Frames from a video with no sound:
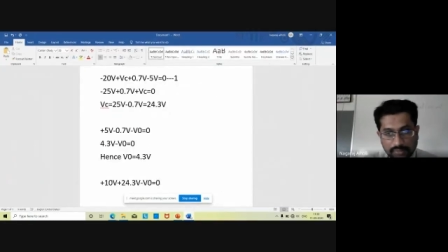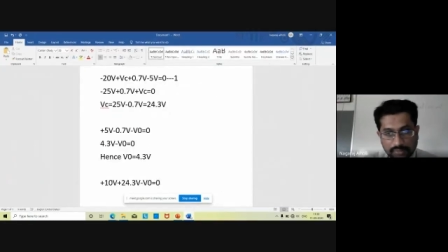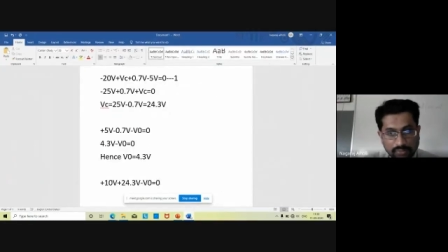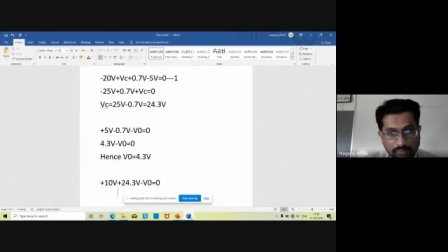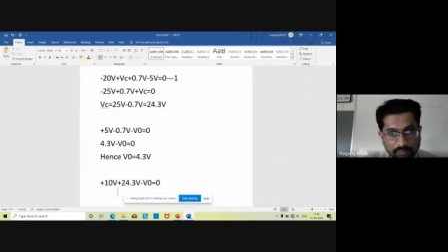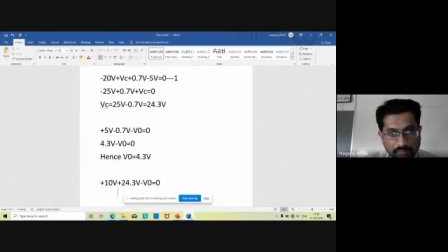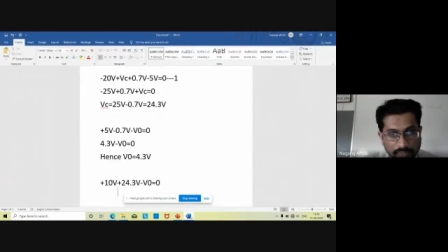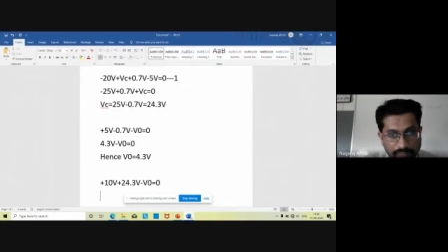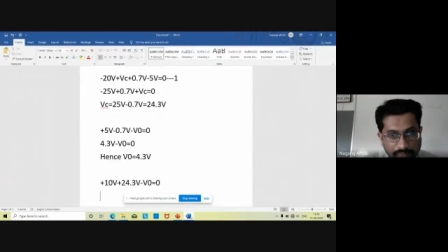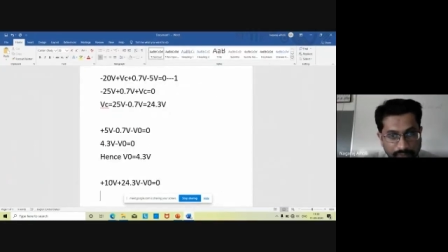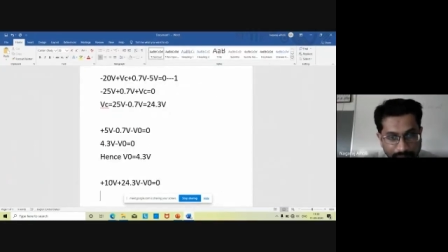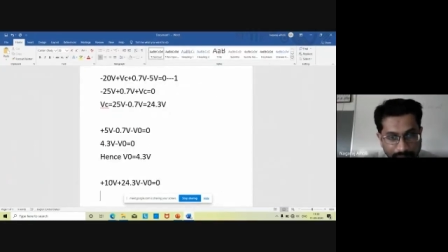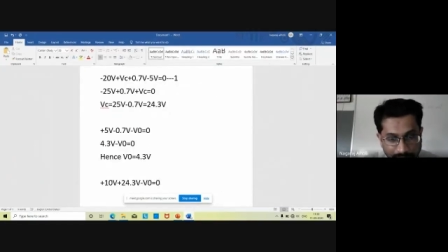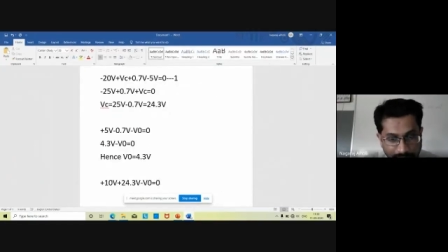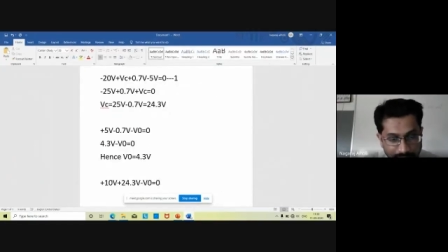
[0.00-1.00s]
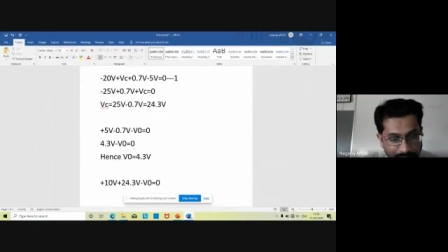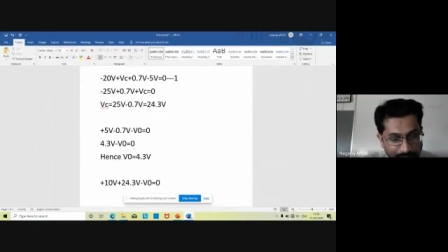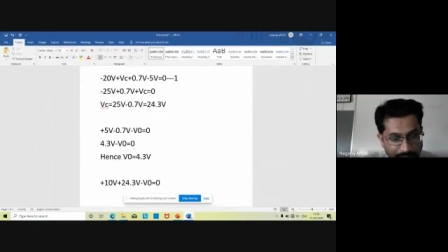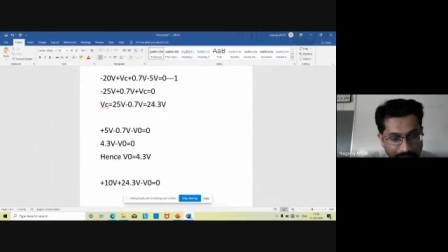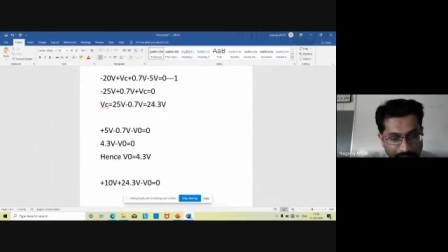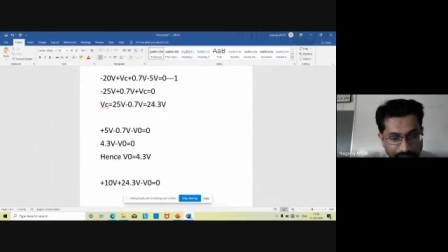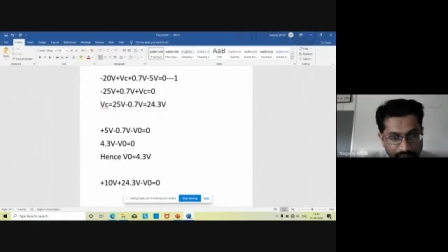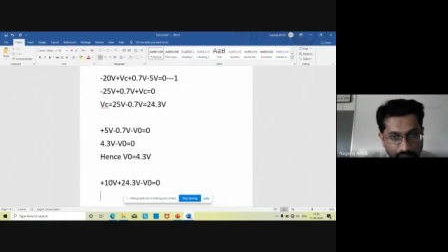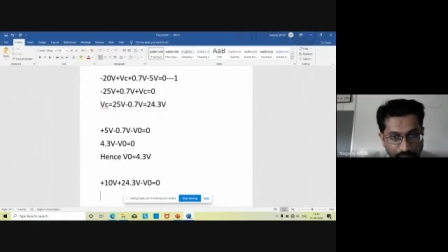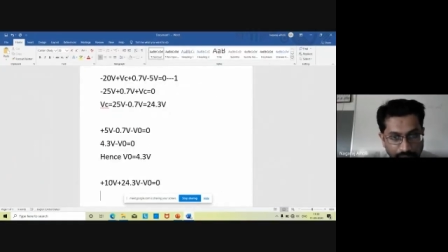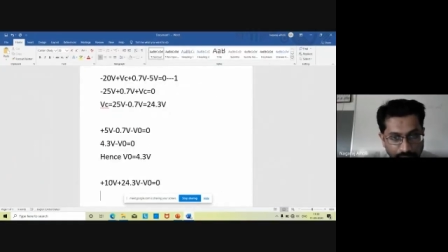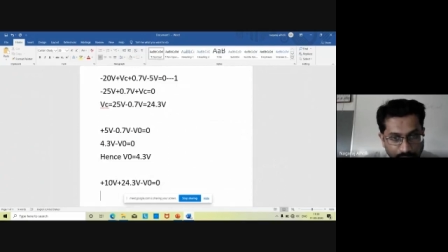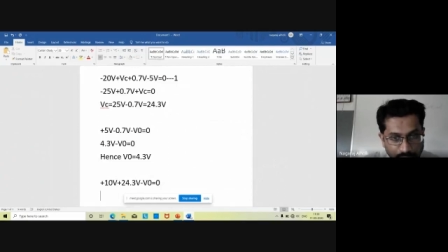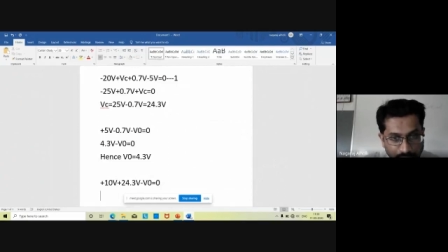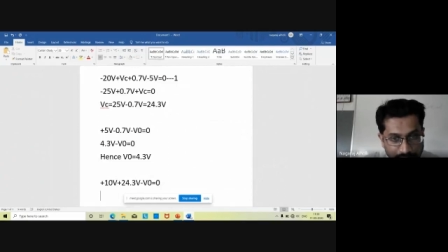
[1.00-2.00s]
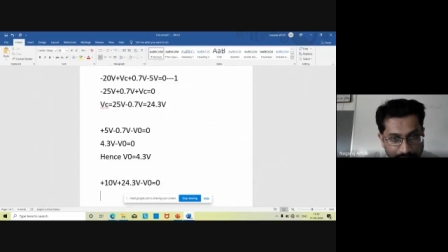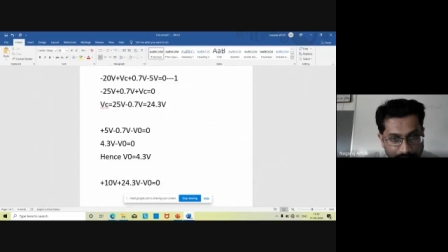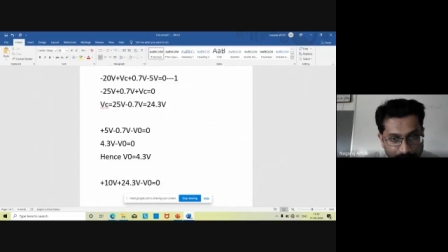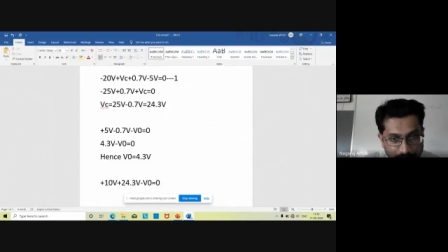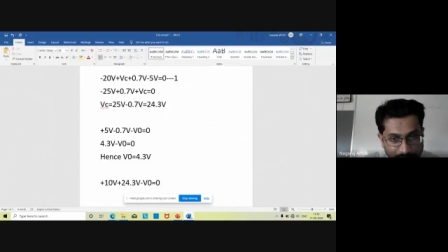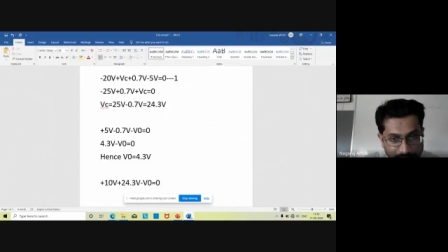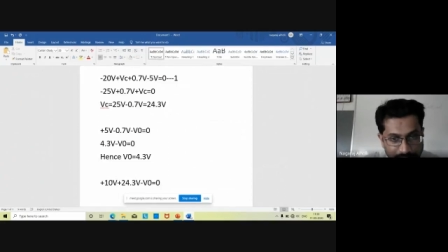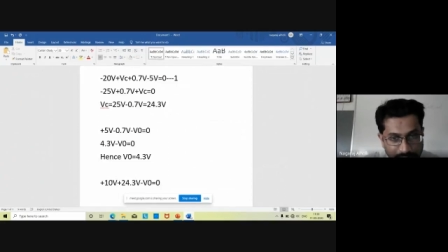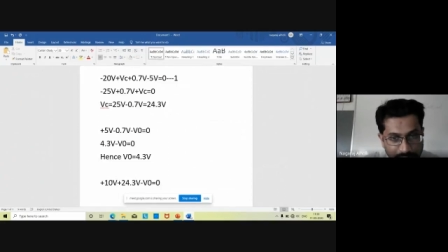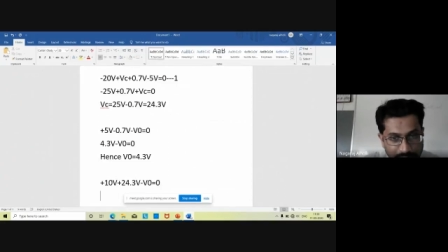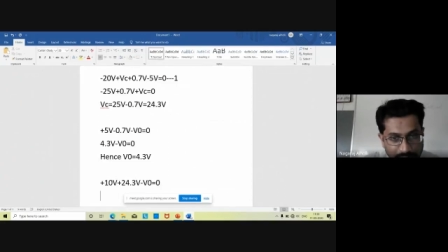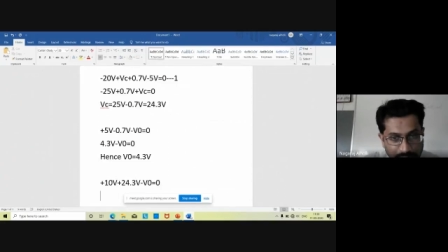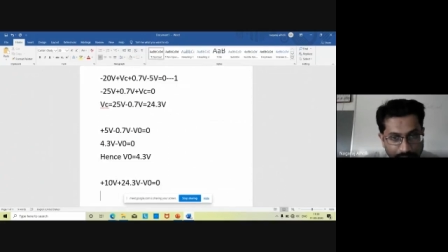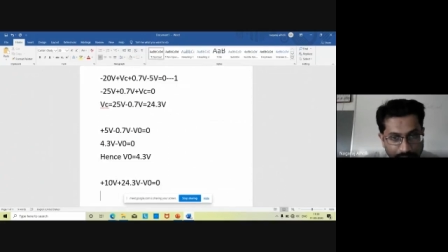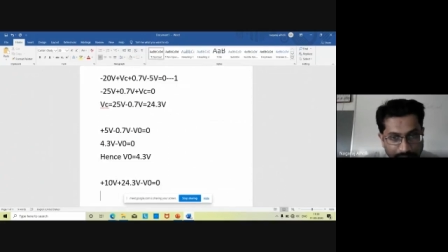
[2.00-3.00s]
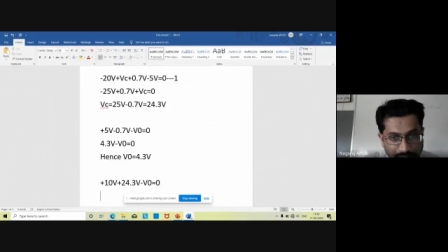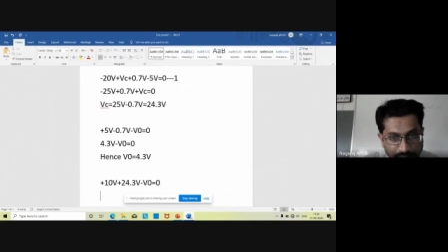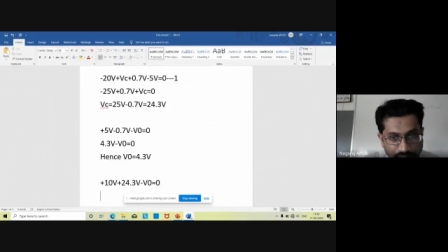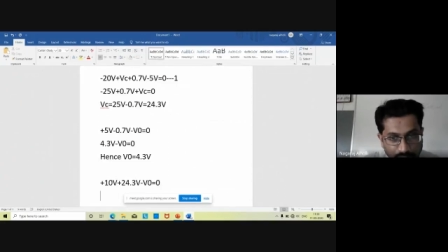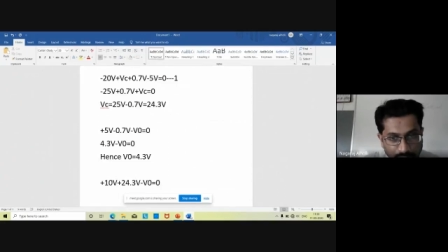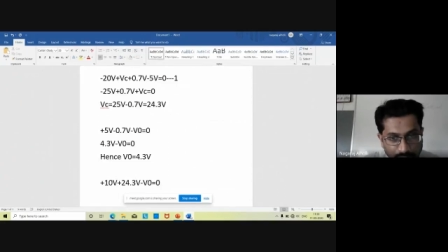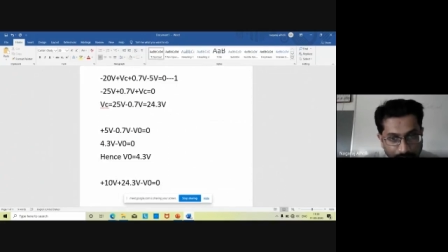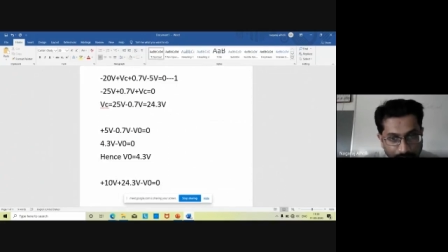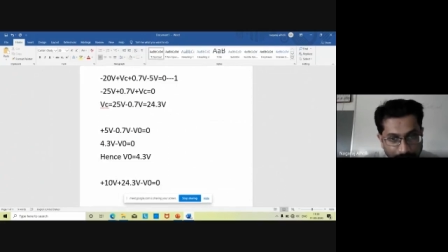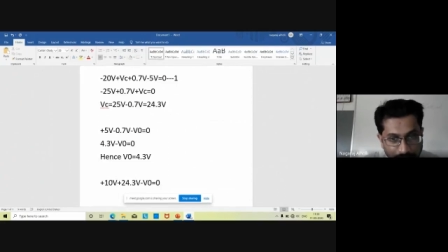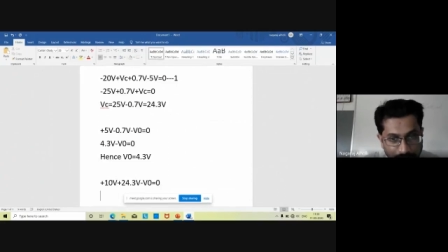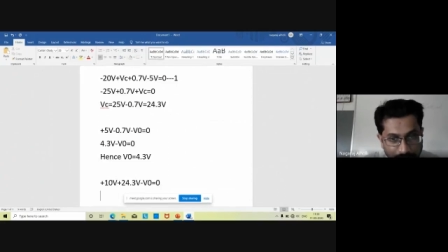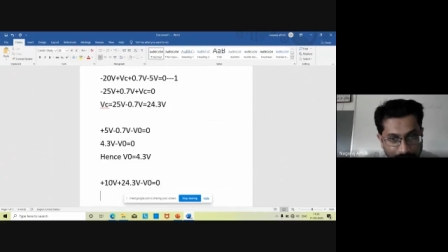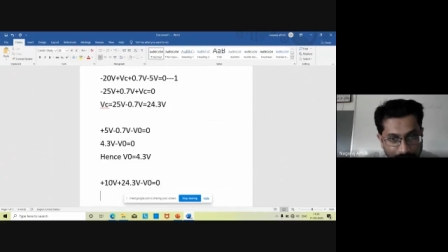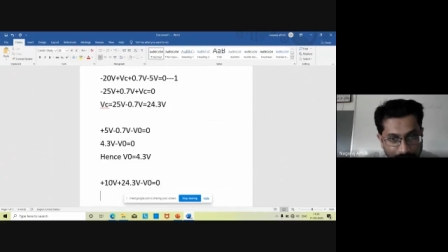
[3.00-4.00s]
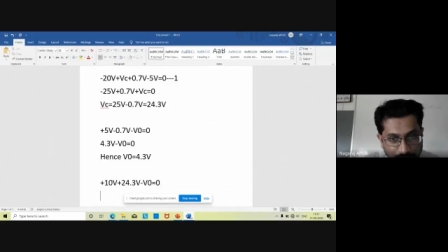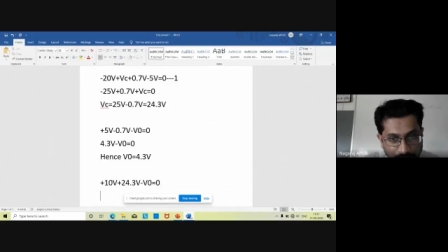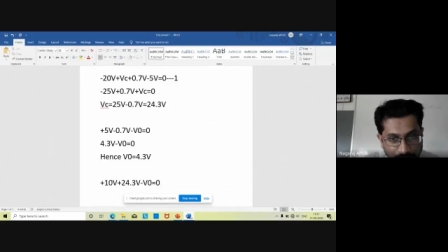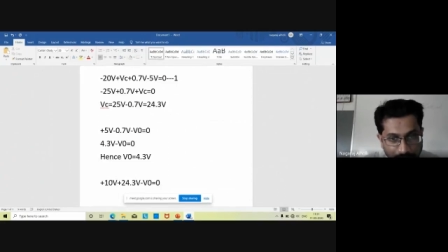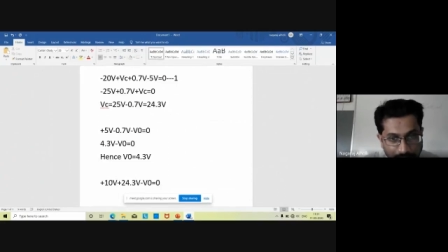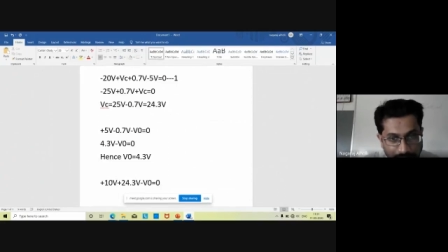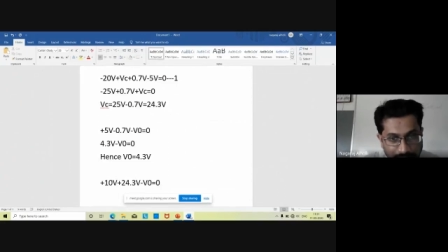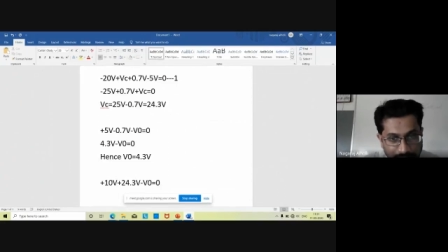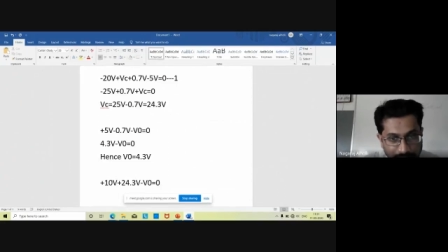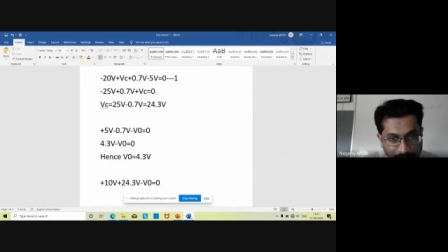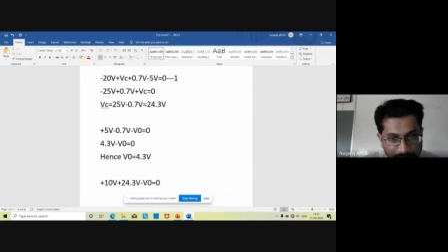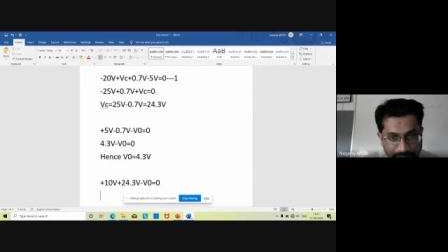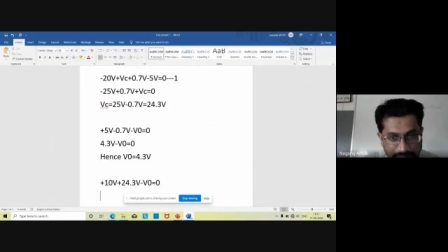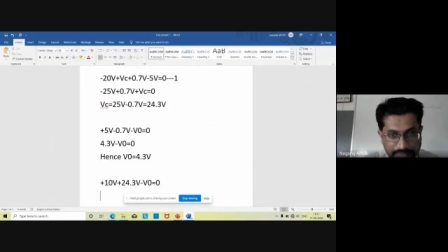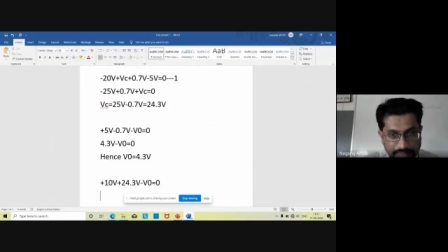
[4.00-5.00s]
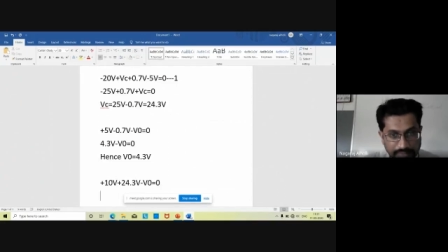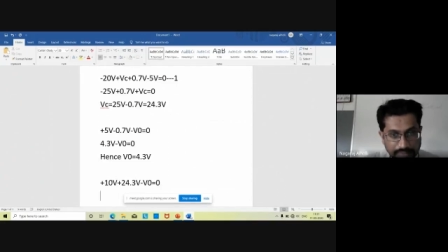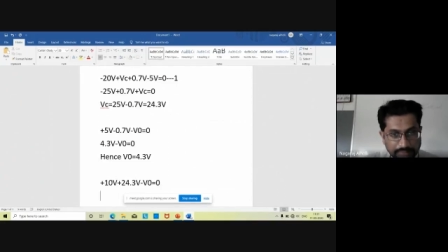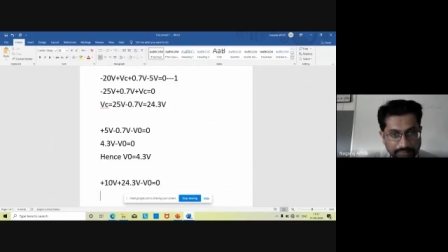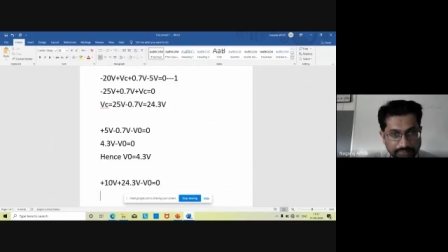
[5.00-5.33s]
Now, what will be the value of output voltage students? 24.3 plus 10.